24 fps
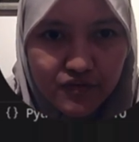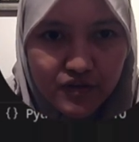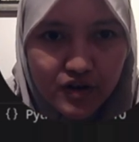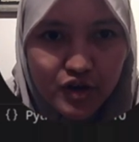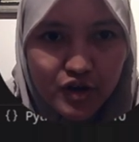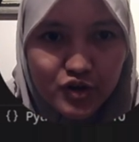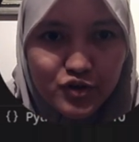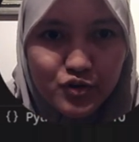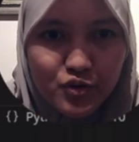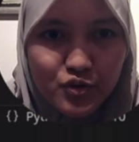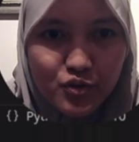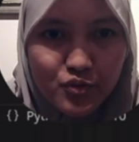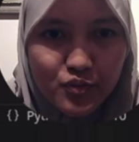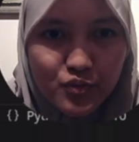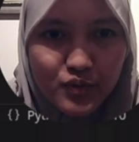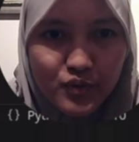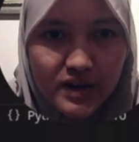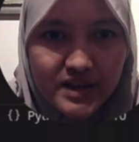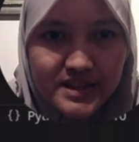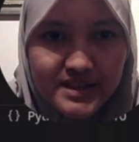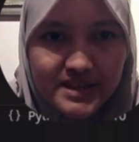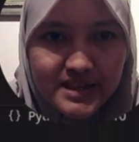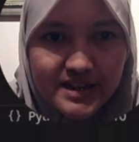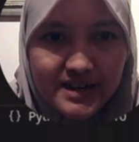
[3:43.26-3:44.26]
you're
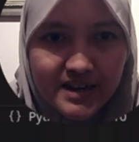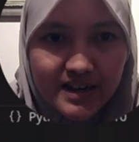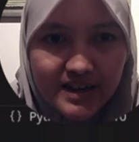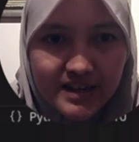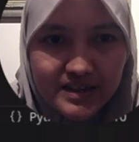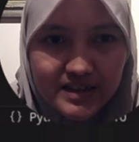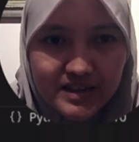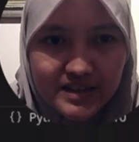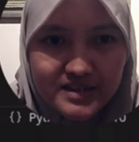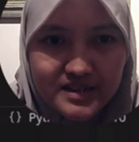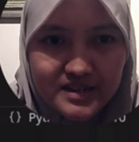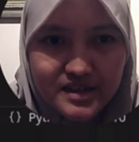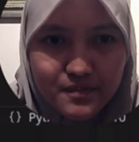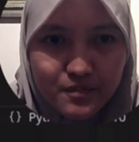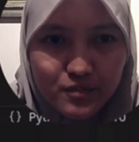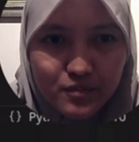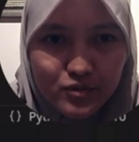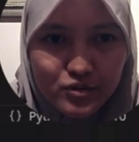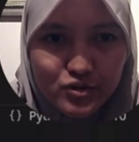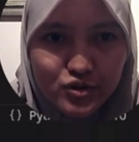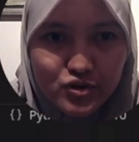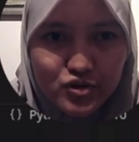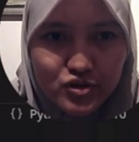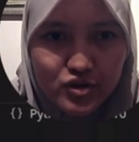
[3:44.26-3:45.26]
writing like this, import
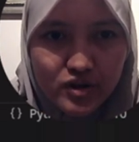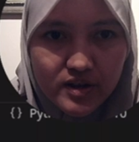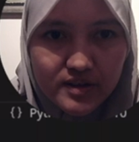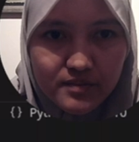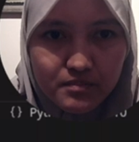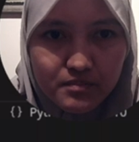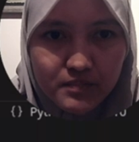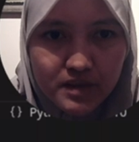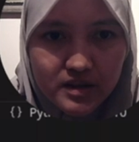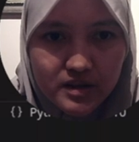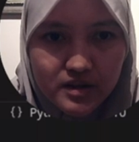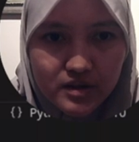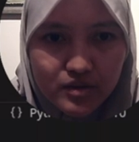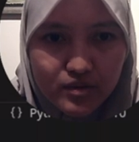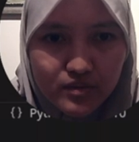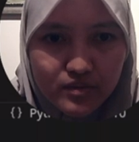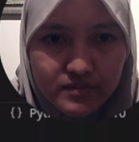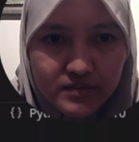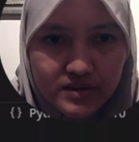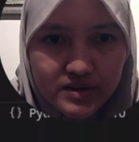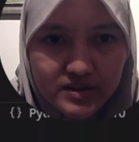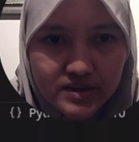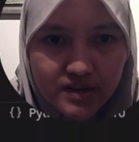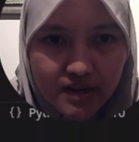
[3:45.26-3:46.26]
just admin, you
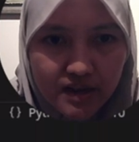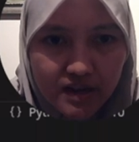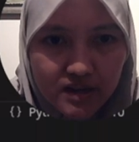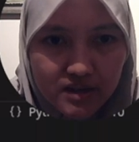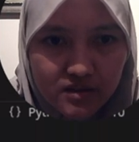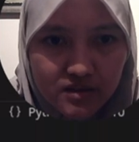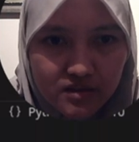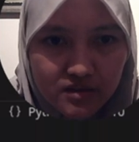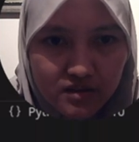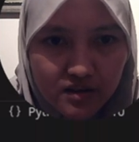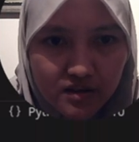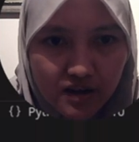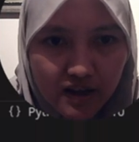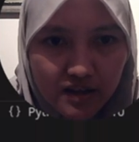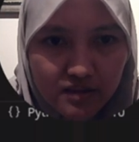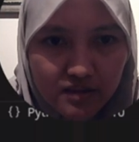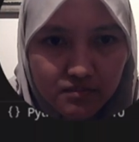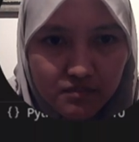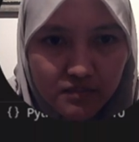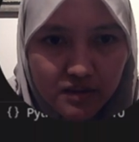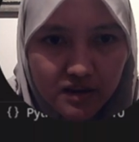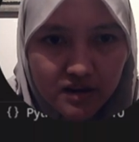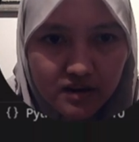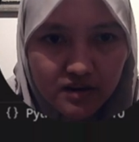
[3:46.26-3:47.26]
must add the
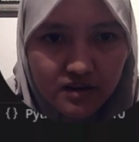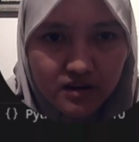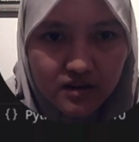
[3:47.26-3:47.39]
admin